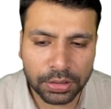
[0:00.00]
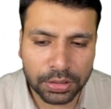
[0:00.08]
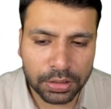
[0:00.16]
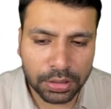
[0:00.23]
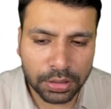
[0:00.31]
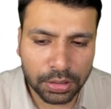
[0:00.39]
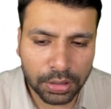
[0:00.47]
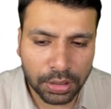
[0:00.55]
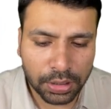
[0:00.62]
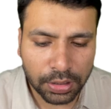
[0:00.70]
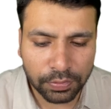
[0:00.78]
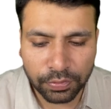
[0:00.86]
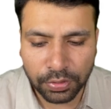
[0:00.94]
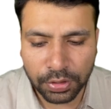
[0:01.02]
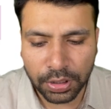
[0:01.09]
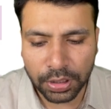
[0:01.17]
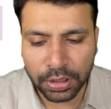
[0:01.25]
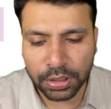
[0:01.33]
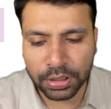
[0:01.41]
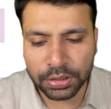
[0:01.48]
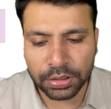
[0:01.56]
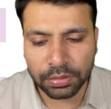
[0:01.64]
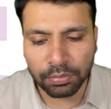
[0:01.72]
is a relative contraindication.